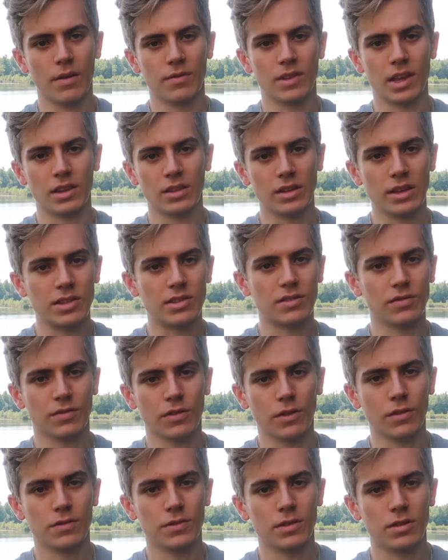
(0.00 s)
they lease it
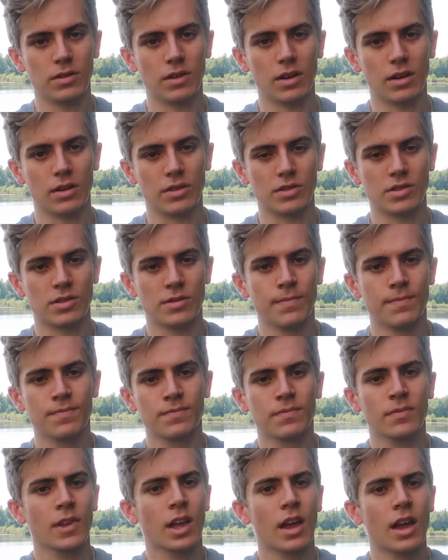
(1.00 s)
for a few years,
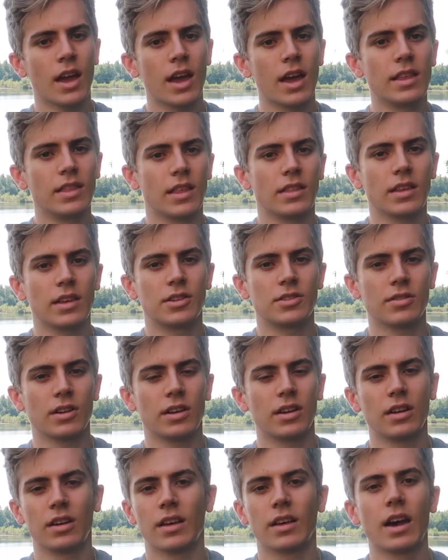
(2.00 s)
and then they
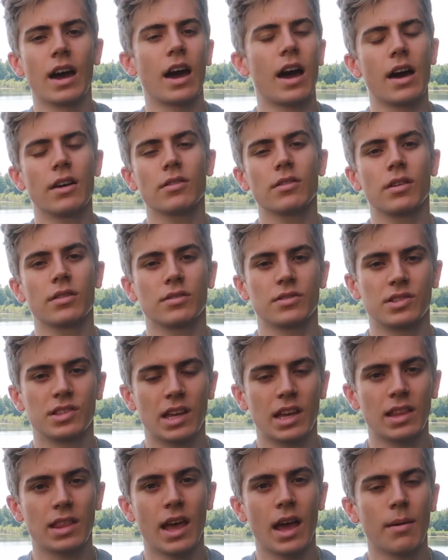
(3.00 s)
trade it. I don't
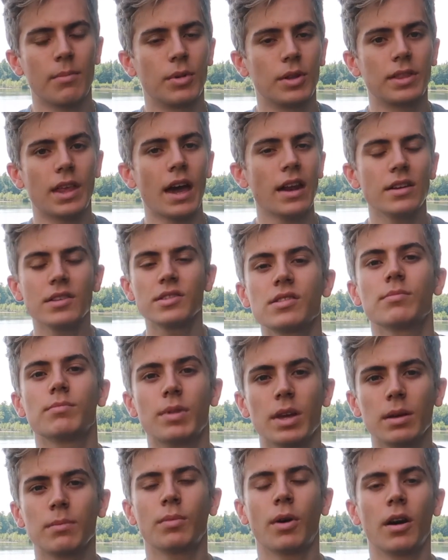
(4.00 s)
understand that, but that a
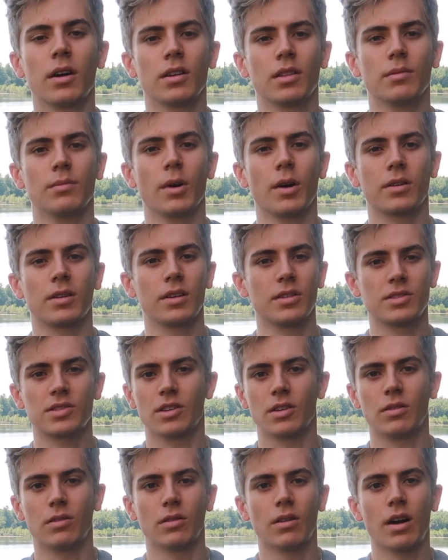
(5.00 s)
big part of the market.
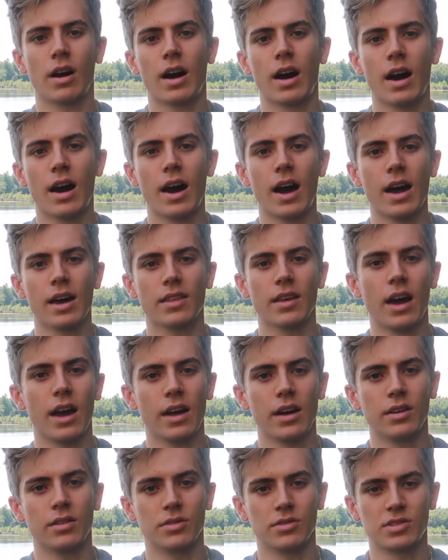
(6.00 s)
So
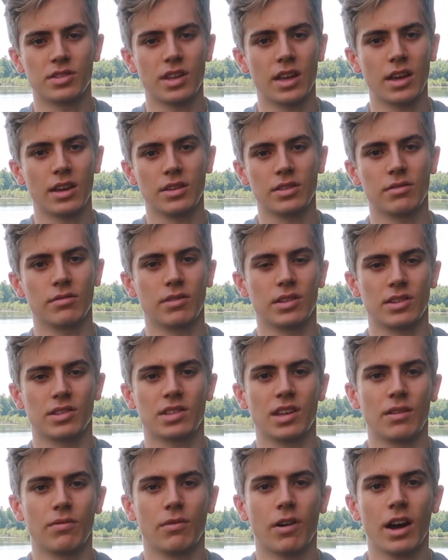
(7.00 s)
I understand to an
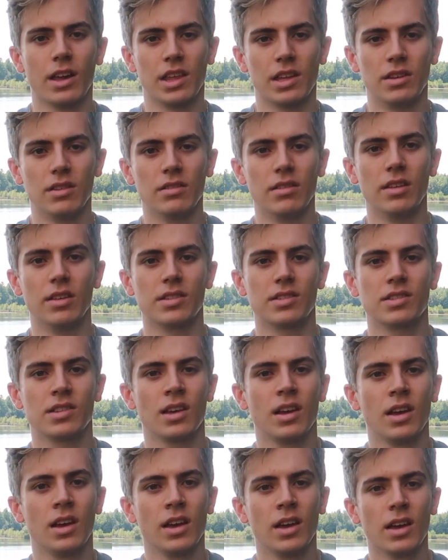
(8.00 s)
extent why they do this.
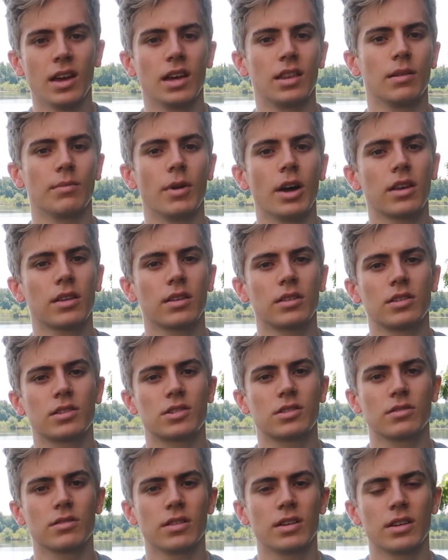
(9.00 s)
In the bike
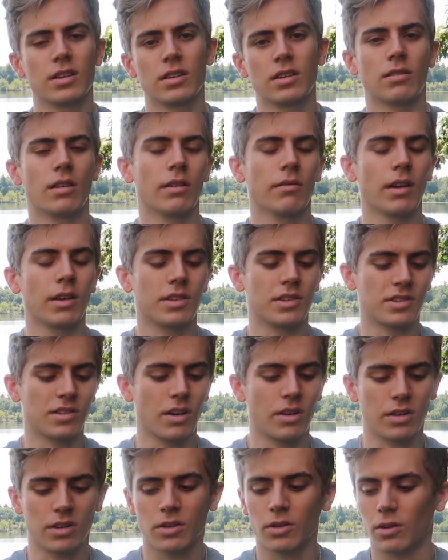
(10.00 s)
industry, I read this
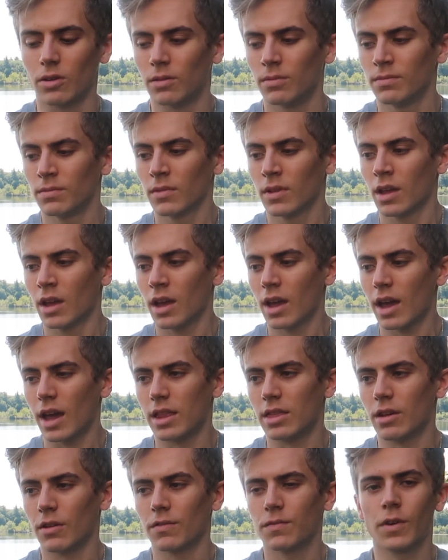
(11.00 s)
article,
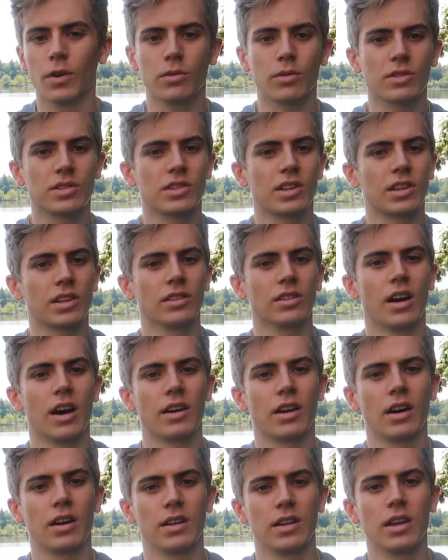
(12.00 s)
and they're focusing a
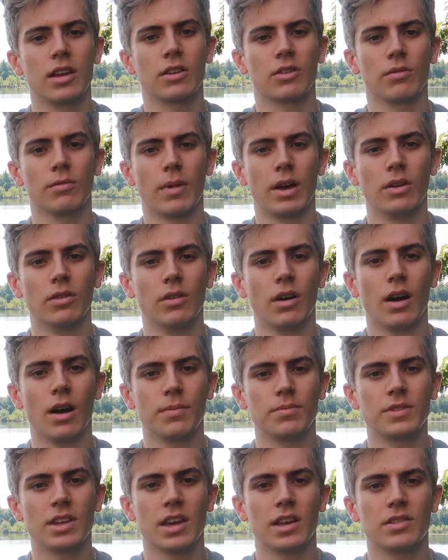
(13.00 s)
lot on incremental
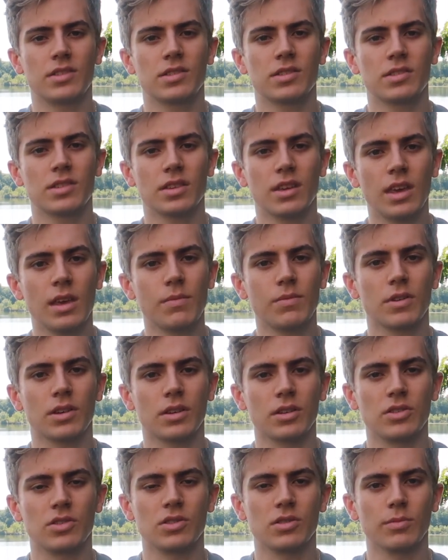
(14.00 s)
updates to keep the
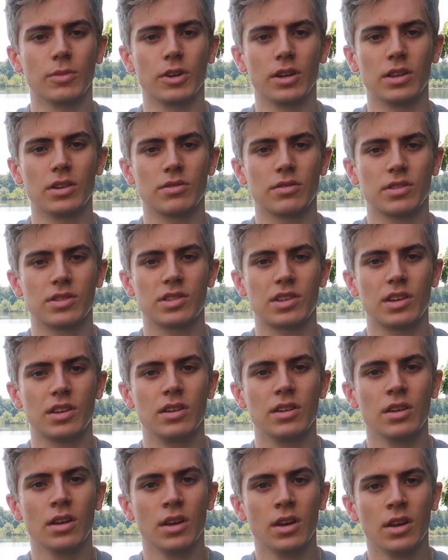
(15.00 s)
consumer
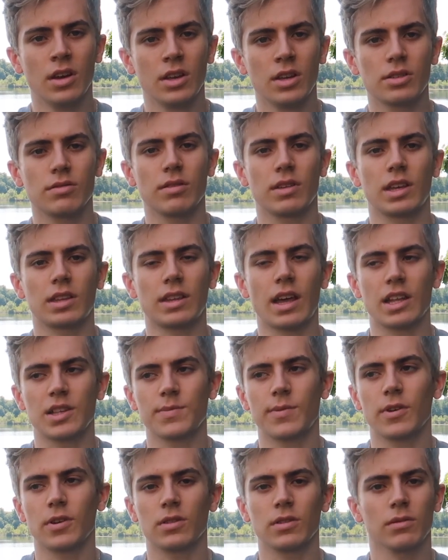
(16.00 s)
interested. So I think that's
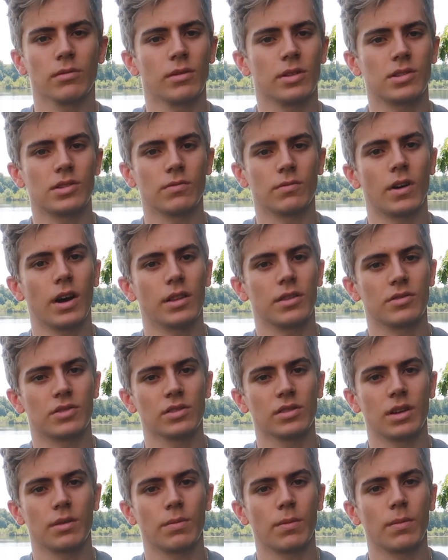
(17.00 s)
part of the reason why there's
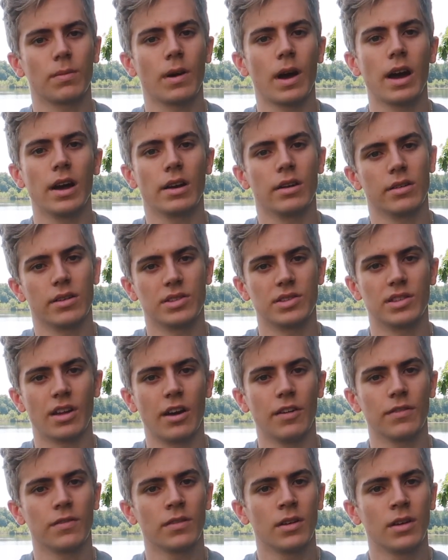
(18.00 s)
a lot of proprietary
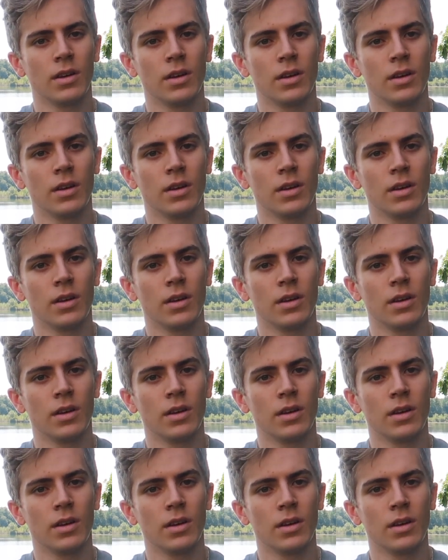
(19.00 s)
stuff.